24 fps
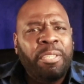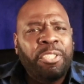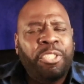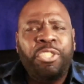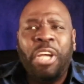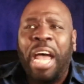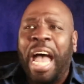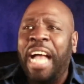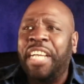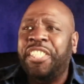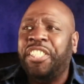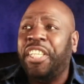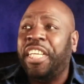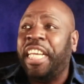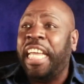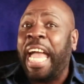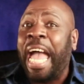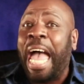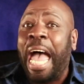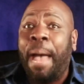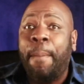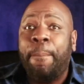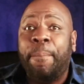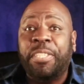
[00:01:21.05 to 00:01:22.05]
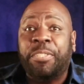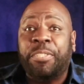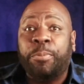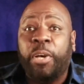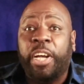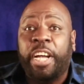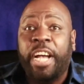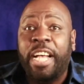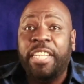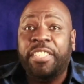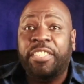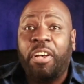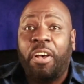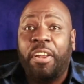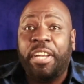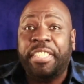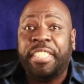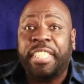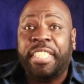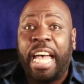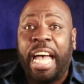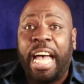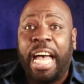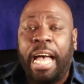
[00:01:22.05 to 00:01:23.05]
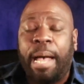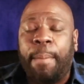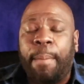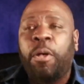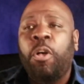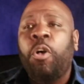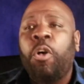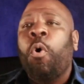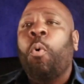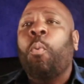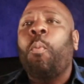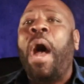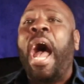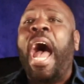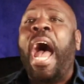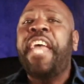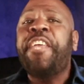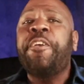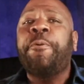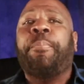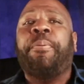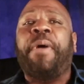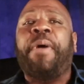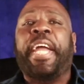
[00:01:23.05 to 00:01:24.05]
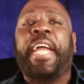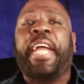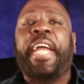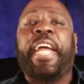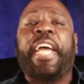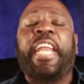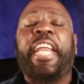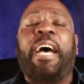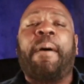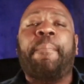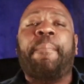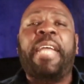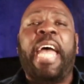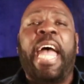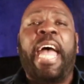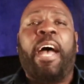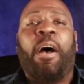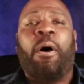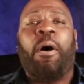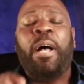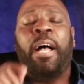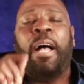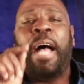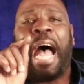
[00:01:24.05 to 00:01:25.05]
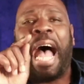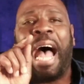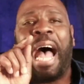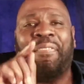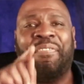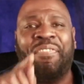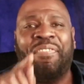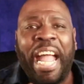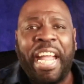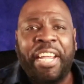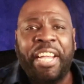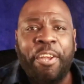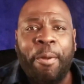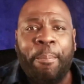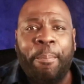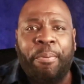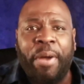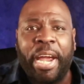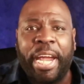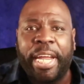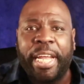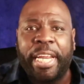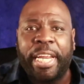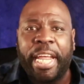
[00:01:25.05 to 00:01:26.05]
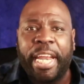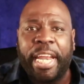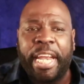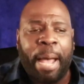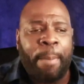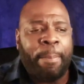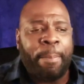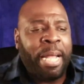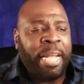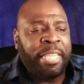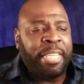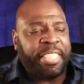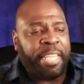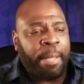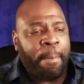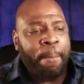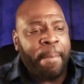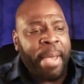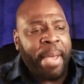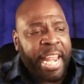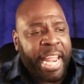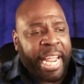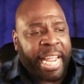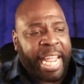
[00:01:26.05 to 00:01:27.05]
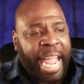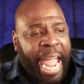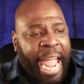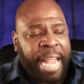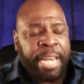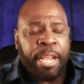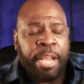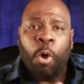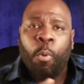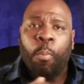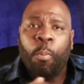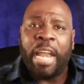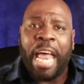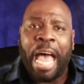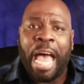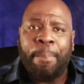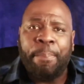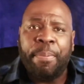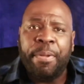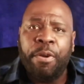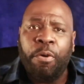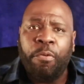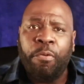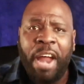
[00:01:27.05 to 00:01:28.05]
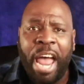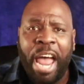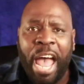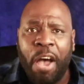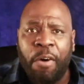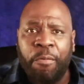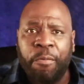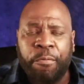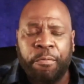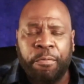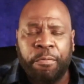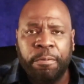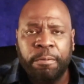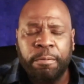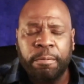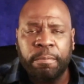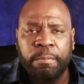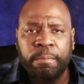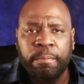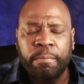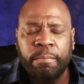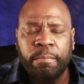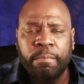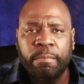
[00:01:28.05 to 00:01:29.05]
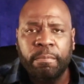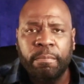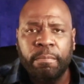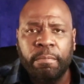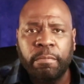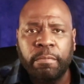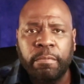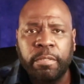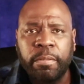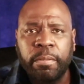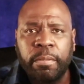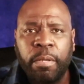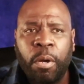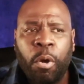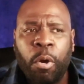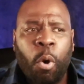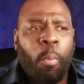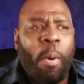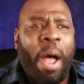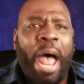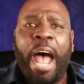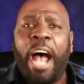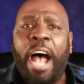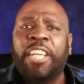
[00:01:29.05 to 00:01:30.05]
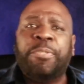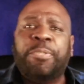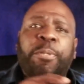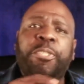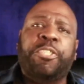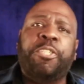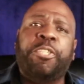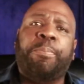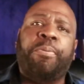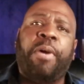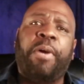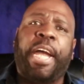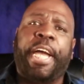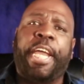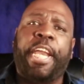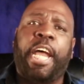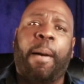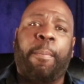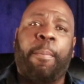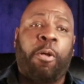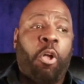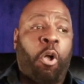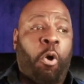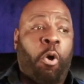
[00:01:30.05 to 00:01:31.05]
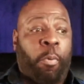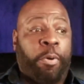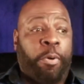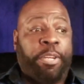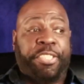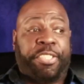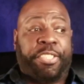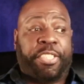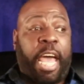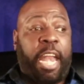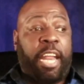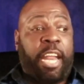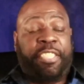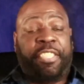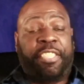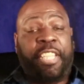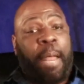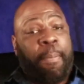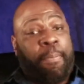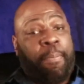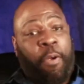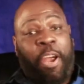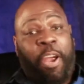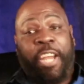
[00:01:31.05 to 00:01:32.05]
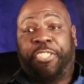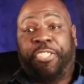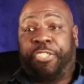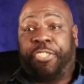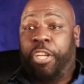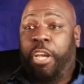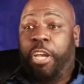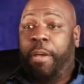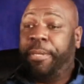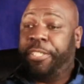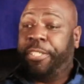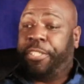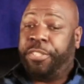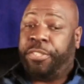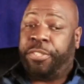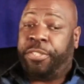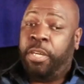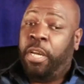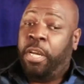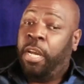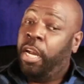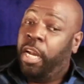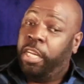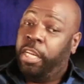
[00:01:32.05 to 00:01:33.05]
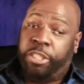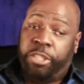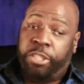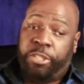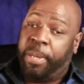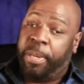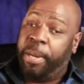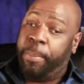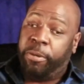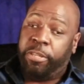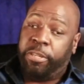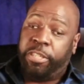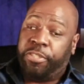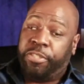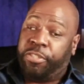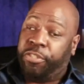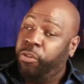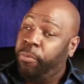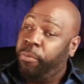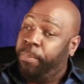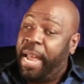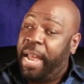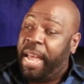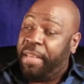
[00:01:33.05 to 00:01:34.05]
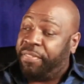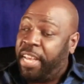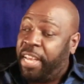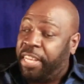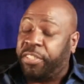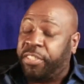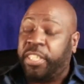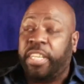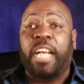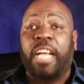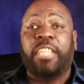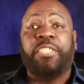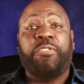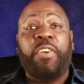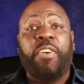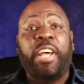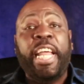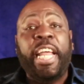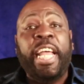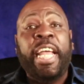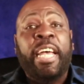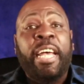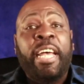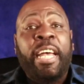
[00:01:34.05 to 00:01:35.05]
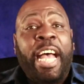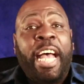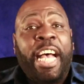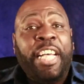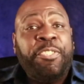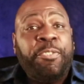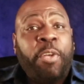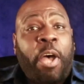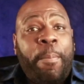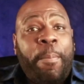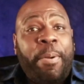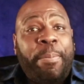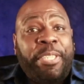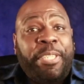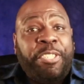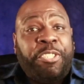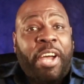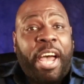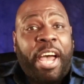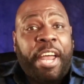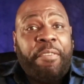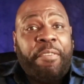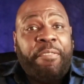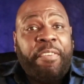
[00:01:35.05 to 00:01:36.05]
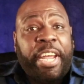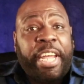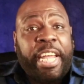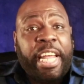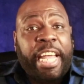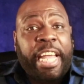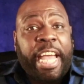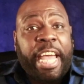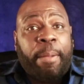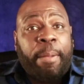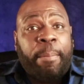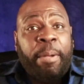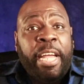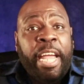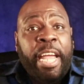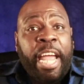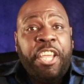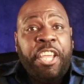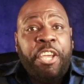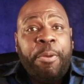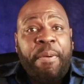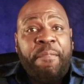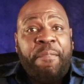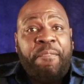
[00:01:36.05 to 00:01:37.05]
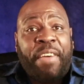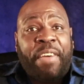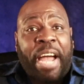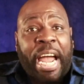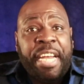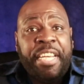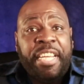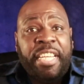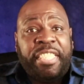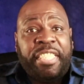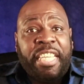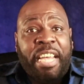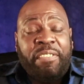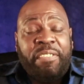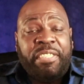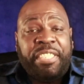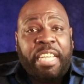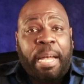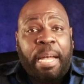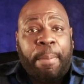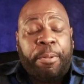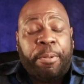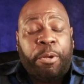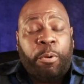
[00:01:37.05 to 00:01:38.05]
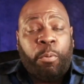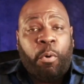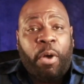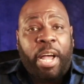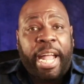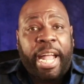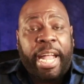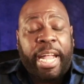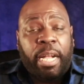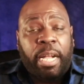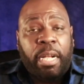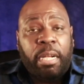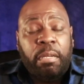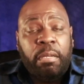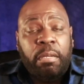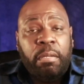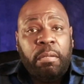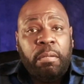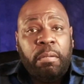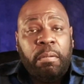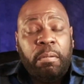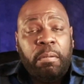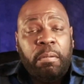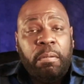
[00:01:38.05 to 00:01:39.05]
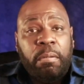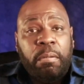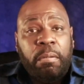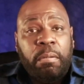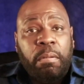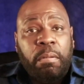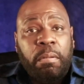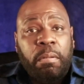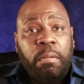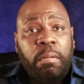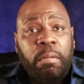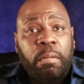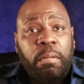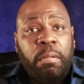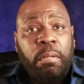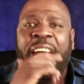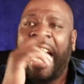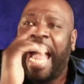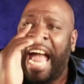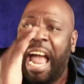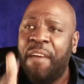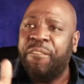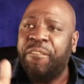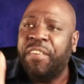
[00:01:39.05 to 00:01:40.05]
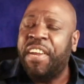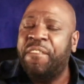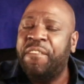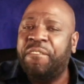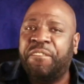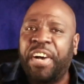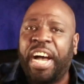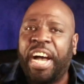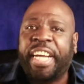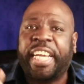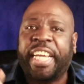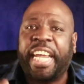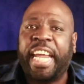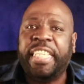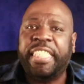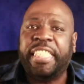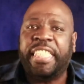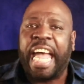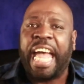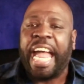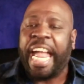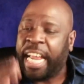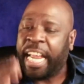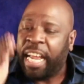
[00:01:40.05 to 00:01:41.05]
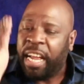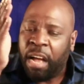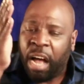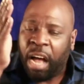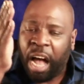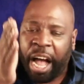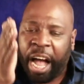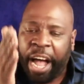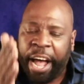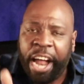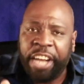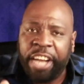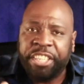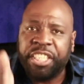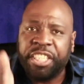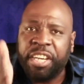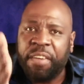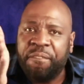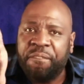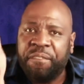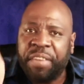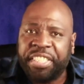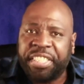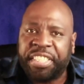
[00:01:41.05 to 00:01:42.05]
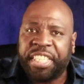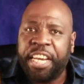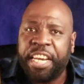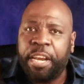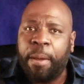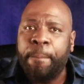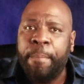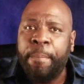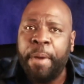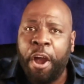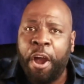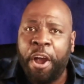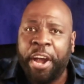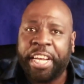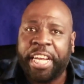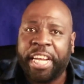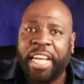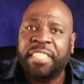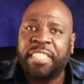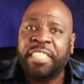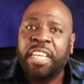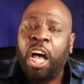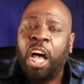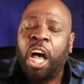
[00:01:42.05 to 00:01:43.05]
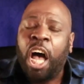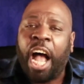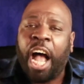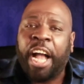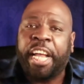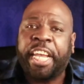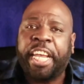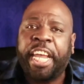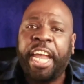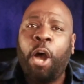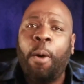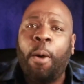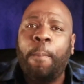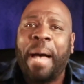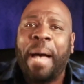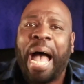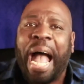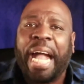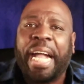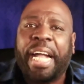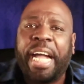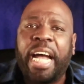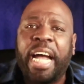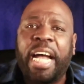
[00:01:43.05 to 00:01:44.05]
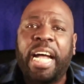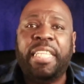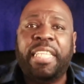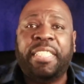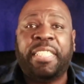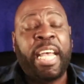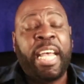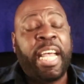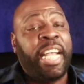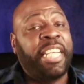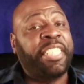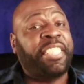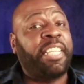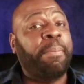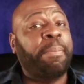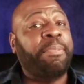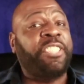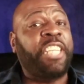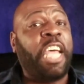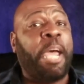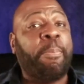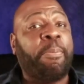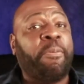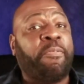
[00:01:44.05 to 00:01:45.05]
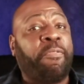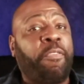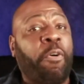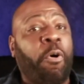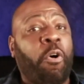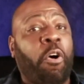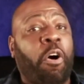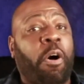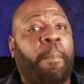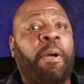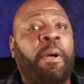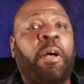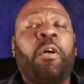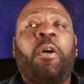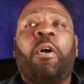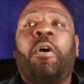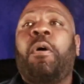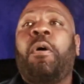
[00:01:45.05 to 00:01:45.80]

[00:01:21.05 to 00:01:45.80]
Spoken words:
Tragedy happens with guns all the time. Why are you bringing it up now? I think you're bringing it up to mitigate what happened to Ralph. Why else would you bring it up? We just got to, it's that race, Tim. It's just people just do bad things with guns. Really? That's why we've been trying to regulate them. And you've been fighting this every step of the way. Every day, 115 Americans are killed by guns in some shape or form.